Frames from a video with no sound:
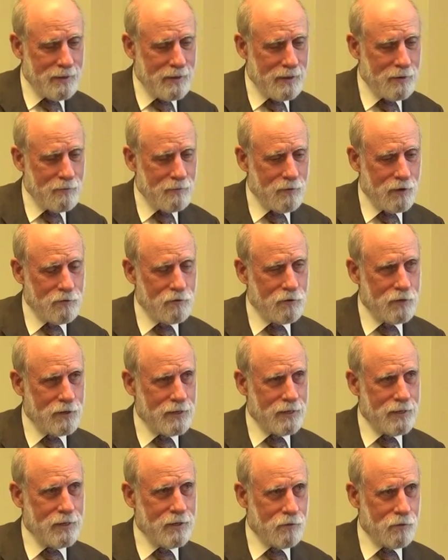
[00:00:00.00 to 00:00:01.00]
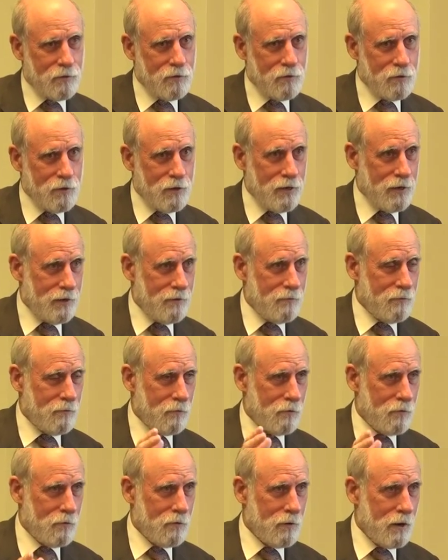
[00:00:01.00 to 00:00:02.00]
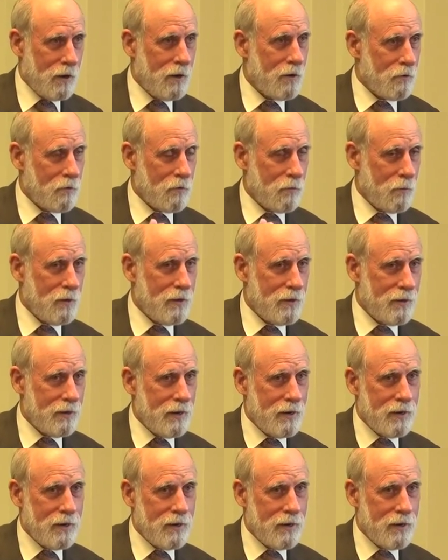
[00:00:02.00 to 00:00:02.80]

and eventually leads to the need for higher speed.